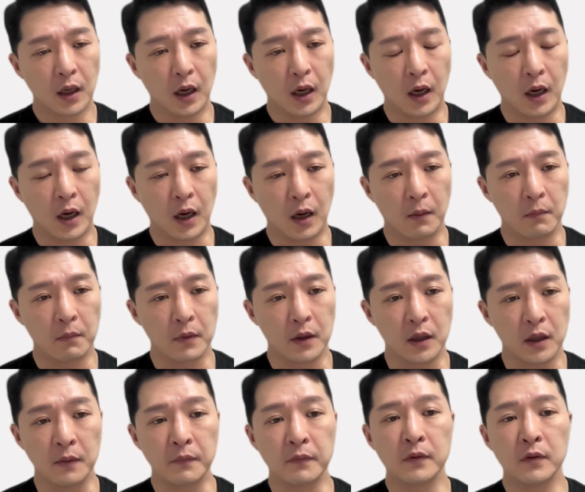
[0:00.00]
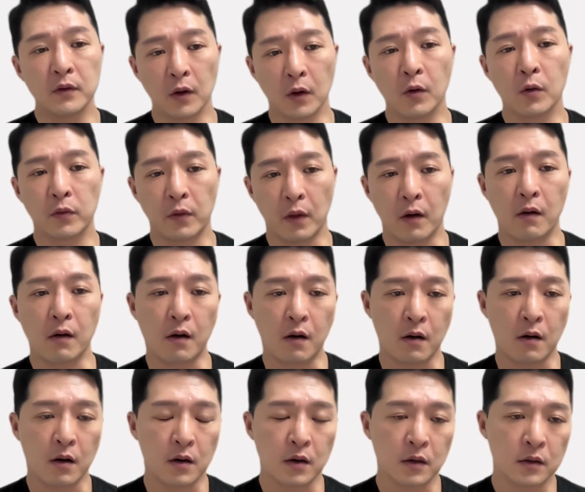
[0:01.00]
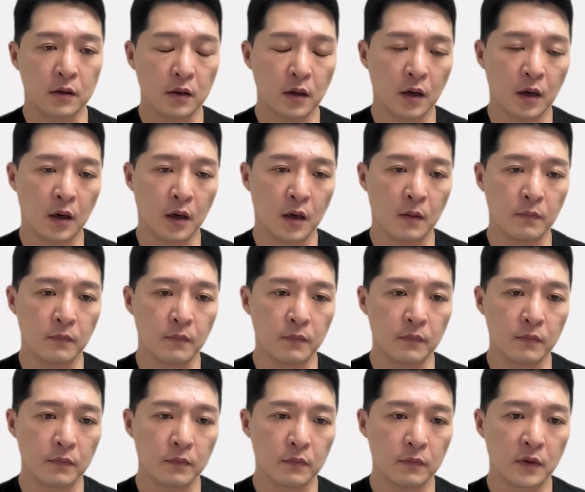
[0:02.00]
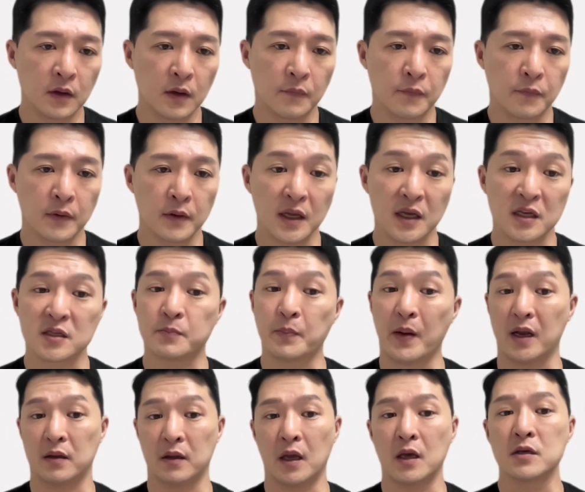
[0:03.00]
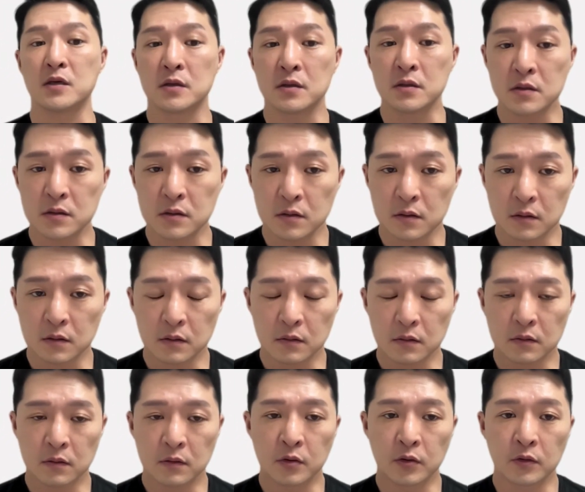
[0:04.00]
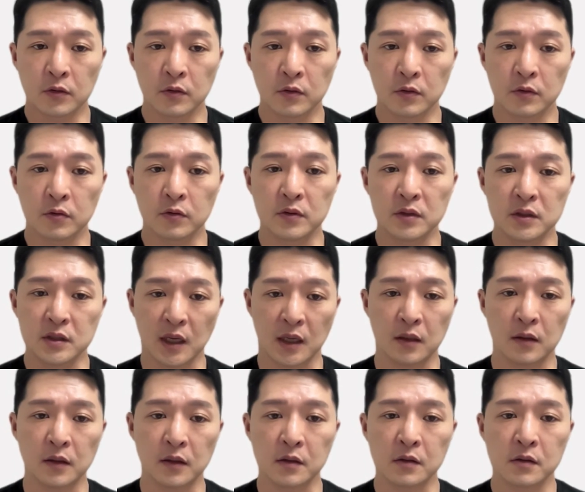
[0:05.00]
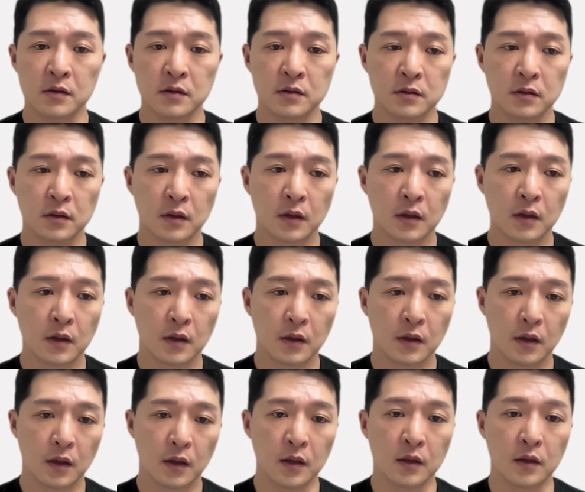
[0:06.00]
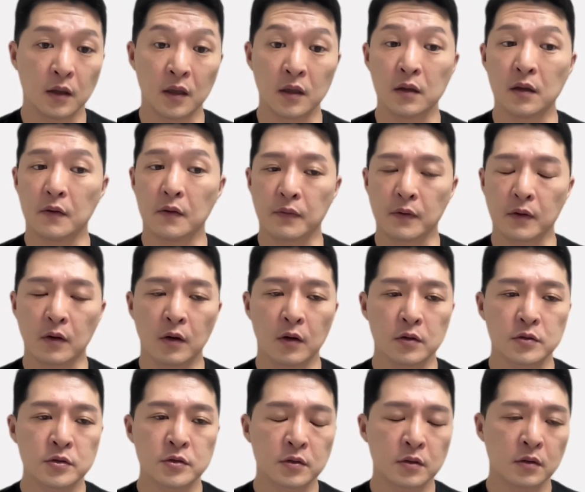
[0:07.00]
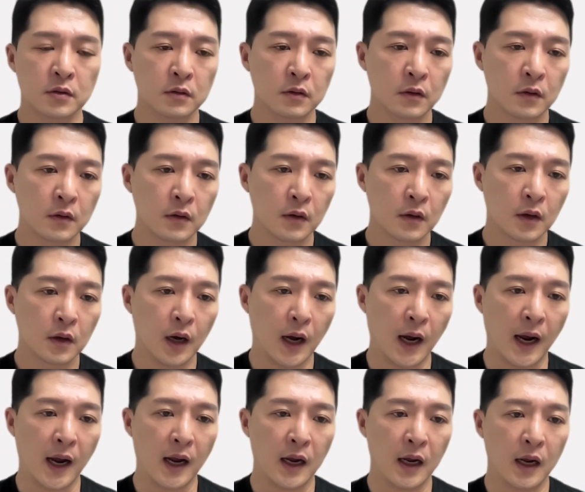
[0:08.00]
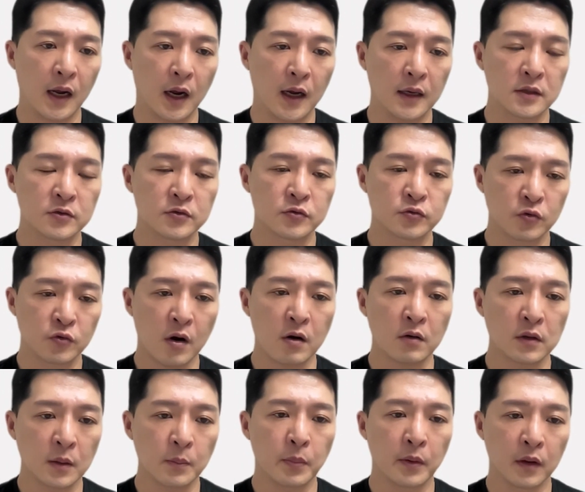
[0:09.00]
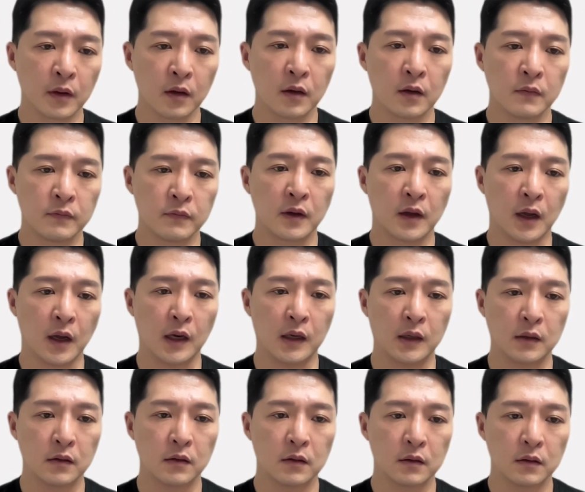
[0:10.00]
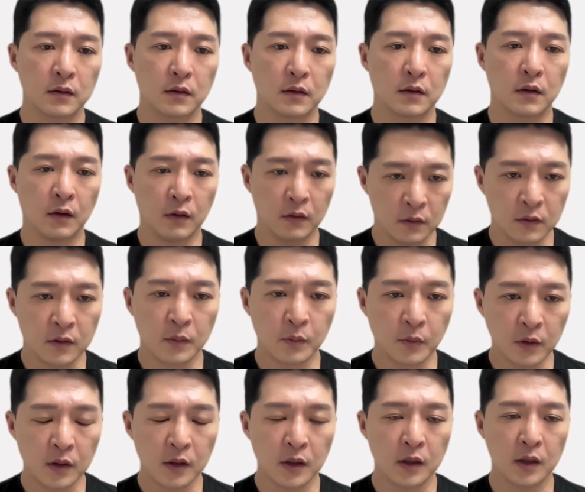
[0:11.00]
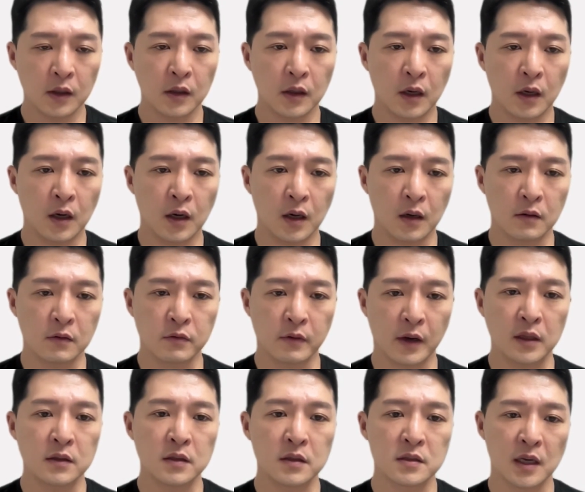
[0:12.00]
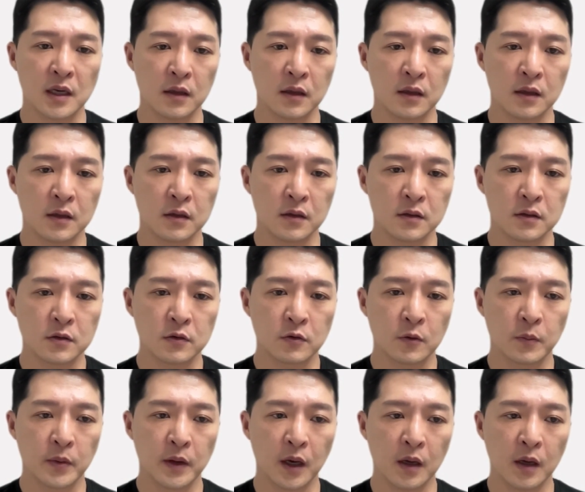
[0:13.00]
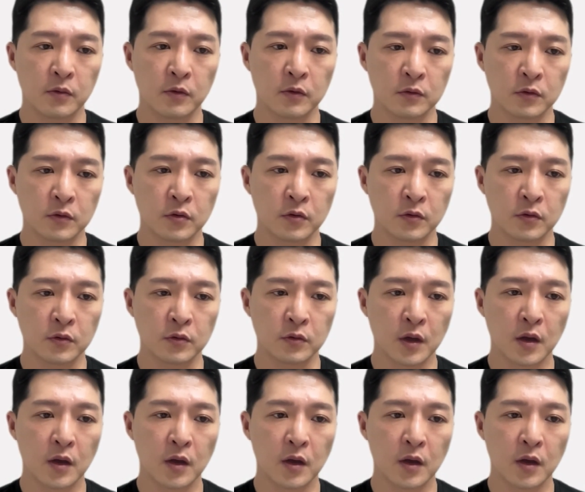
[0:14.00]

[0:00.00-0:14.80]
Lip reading: even though there are different expectations to design leaders in different culture, I strongly believe that ultimately great design leaders could be able to